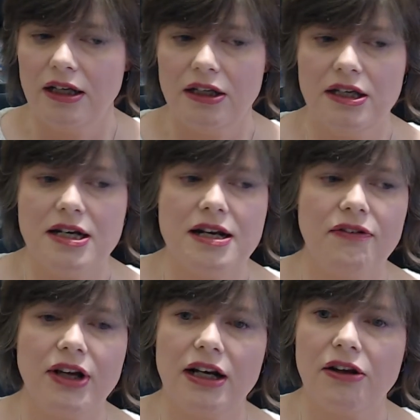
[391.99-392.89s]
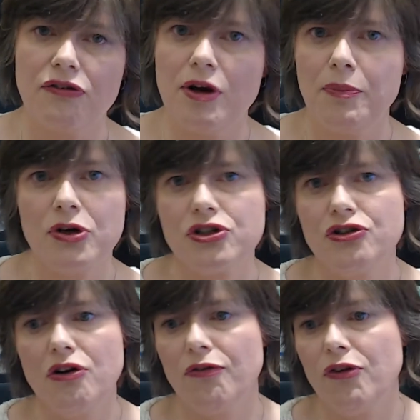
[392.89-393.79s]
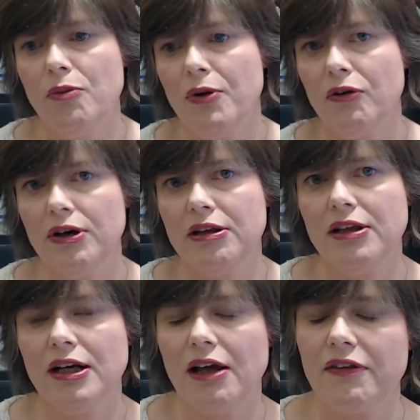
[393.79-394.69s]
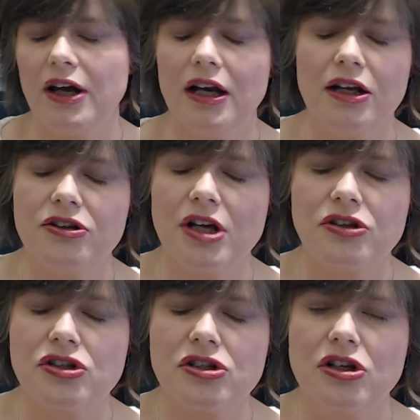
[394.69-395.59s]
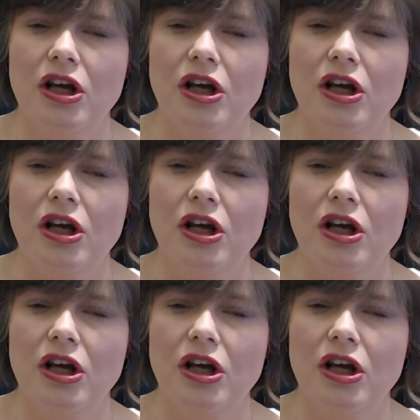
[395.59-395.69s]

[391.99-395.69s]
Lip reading: you never get a threat posture off them or anything like that. And I just,